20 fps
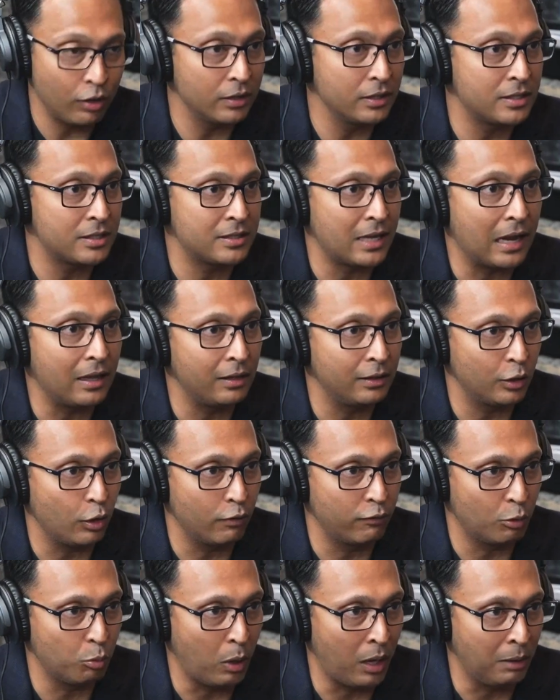it
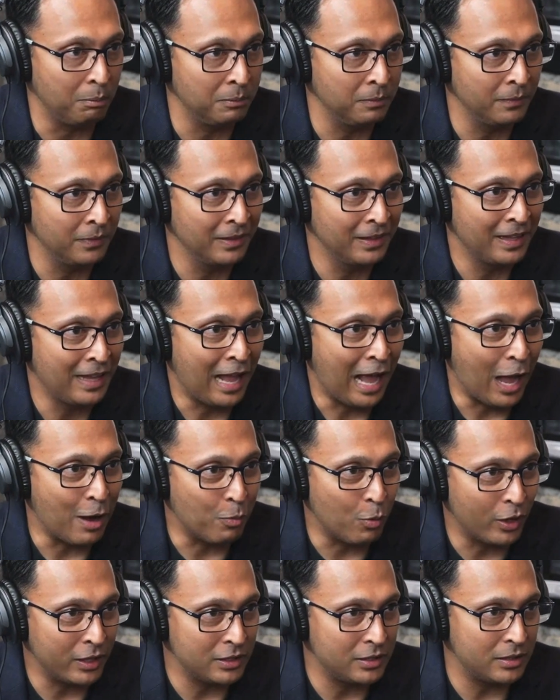silent overwhelm.
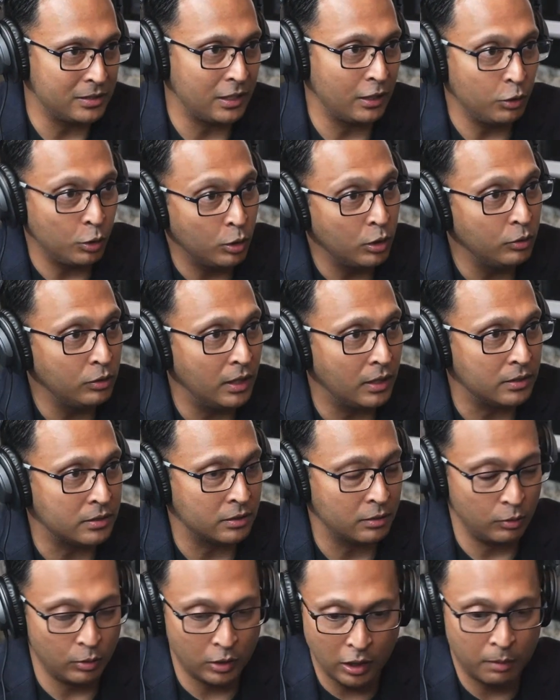I want to just say, you do
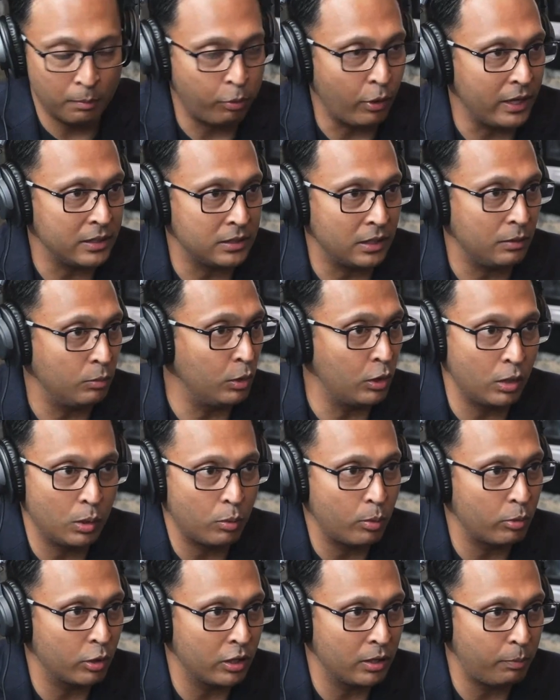this, you're going to pricing. We don't
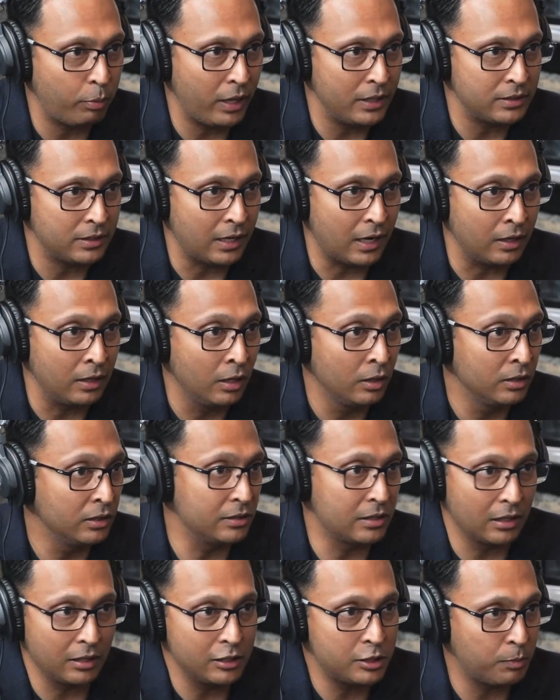know what we're going to price it at.
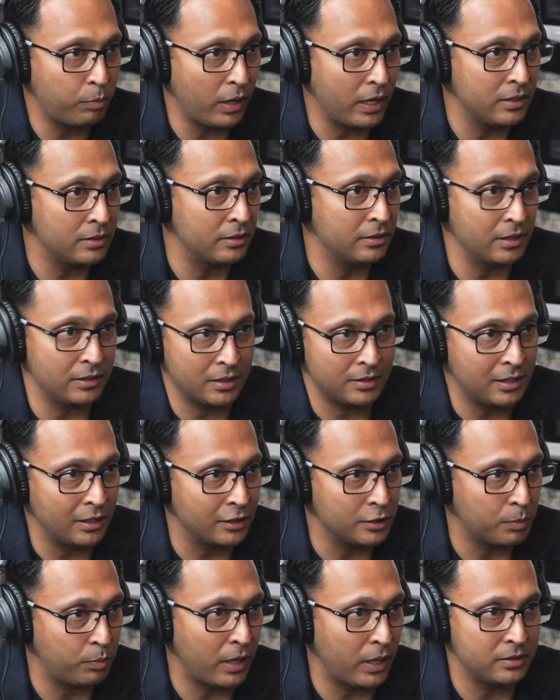There's a list price, there's a
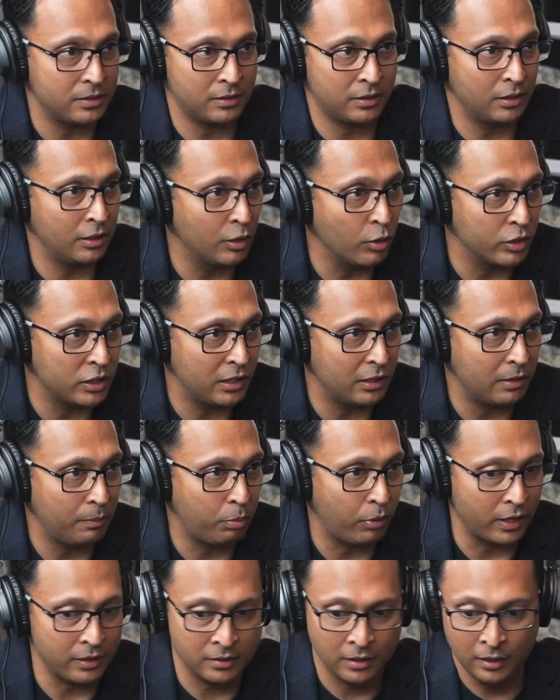sales price, there's a
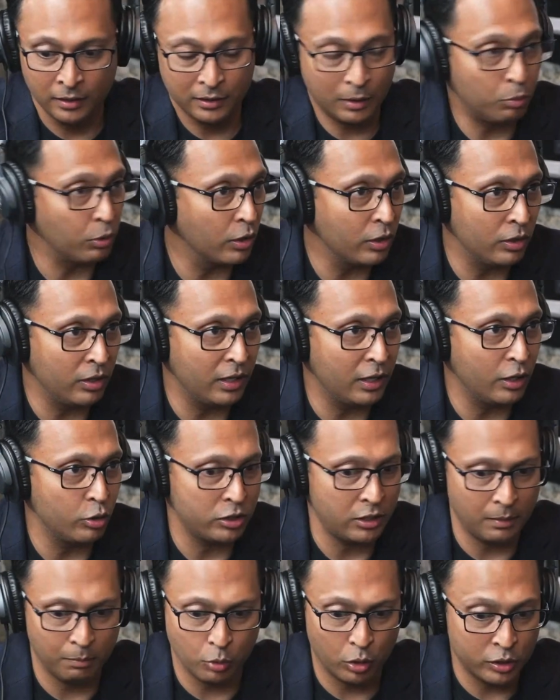negotiated price. Then we're going to
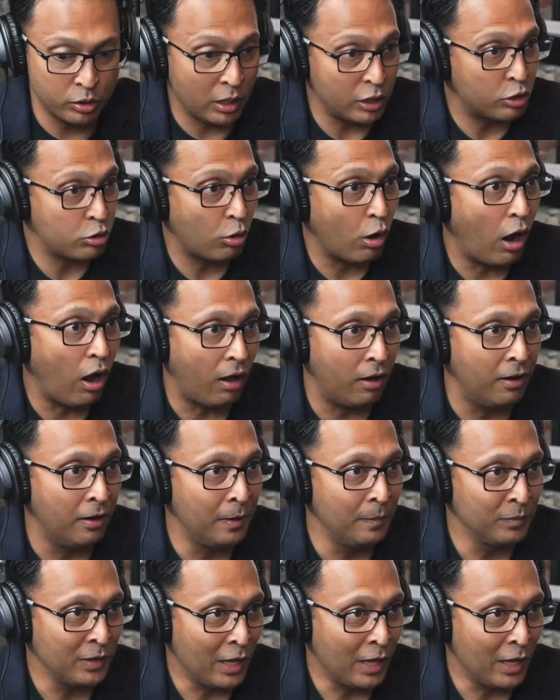negotiate more. So I draw